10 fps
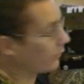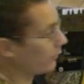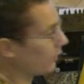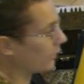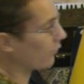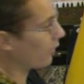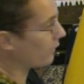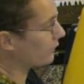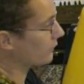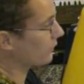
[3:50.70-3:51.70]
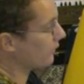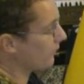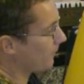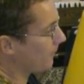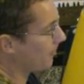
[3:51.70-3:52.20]
So across,
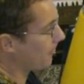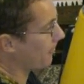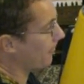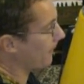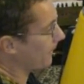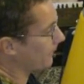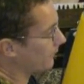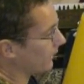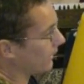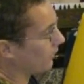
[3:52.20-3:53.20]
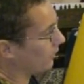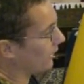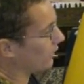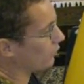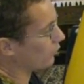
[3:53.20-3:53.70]
like you're
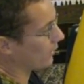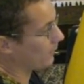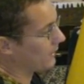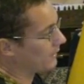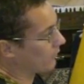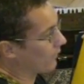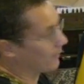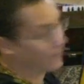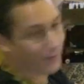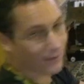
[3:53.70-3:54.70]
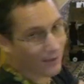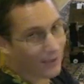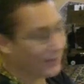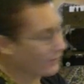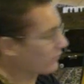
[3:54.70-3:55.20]
drawing a pentagram.
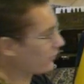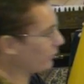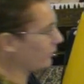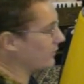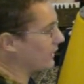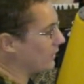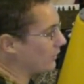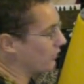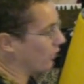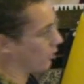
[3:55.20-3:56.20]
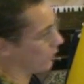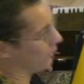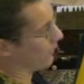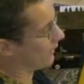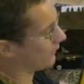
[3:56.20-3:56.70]
Another school is that you just go
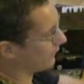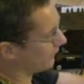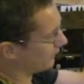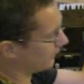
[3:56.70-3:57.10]
around it.